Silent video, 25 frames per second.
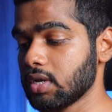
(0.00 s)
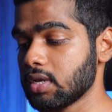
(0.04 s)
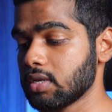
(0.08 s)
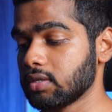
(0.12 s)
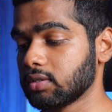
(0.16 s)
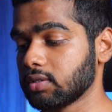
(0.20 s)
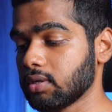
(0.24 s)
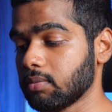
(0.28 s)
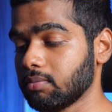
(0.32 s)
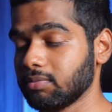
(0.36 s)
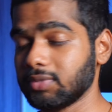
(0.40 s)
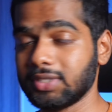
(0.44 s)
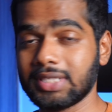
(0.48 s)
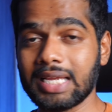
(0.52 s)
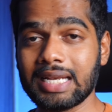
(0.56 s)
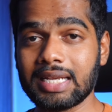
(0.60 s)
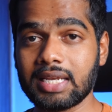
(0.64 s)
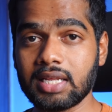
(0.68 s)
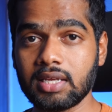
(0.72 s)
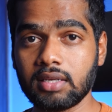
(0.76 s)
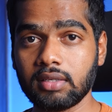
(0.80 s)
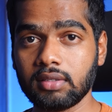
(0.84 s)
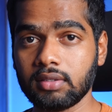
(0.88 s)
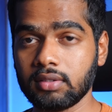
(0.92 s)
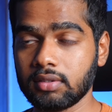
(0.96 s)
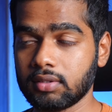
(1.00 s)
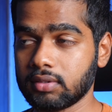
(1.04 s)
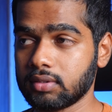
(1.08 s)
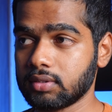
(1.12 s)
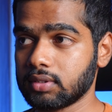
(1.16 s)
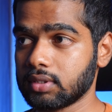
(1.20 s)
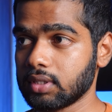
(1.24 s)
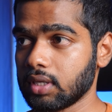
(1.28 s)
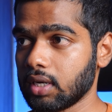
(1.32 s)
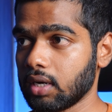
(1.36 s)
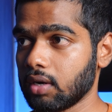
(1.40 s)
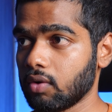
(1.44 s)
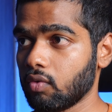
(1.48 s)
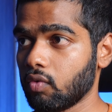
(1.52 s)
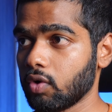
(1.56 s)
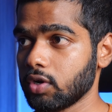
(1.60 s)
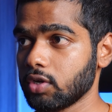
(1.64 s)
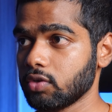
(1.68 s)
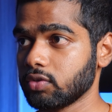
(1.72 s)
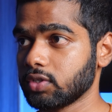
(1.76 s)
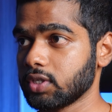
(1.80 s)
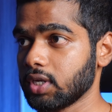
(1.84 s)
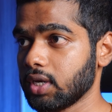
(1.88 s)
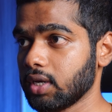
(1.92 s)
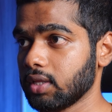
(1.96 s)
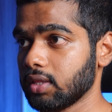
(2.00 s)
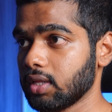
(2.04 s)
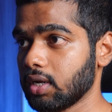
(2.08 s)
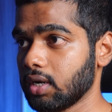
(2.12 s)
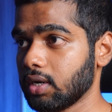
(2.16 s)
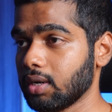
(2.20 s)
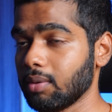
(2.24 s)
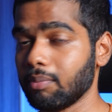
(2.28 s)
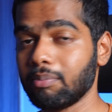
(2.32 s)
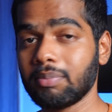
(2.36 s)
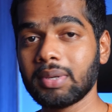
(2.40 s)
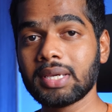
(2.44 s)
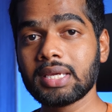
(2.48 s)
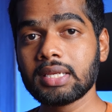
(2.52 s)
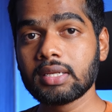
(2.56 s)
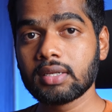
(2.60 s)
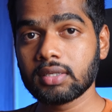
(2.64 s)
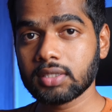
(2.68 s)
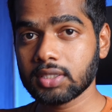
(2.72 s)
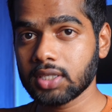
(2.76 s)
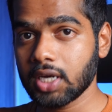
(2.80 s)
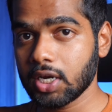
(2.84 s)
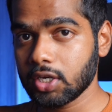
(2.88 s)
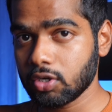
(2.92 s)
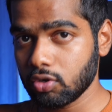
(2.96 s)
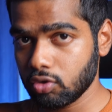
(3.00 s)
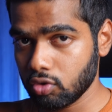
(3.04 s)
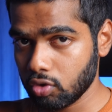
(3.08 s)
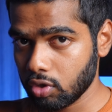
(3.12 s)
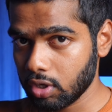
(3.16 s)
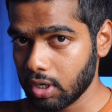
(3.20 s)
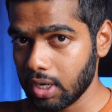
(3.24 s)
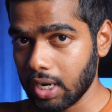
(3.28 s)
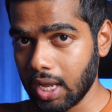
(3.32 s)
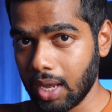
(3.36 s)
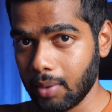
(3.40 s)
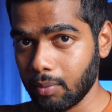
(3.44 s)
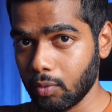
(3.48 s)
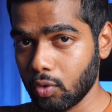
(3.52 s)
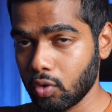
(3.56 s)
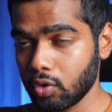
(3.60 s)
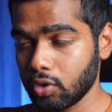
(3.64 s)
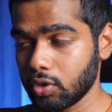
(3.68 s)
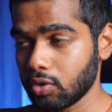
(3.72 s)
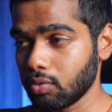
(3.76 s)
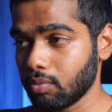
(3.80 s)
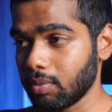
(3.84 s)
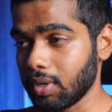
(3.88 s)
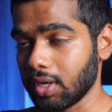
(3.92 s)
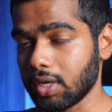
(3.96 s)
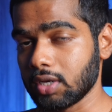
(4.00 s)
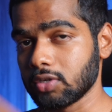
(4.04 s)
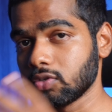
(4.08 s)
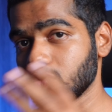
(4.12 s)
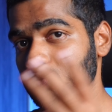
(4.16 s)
some settings, what do you say, that beginner's guide tutorial I'm going to make.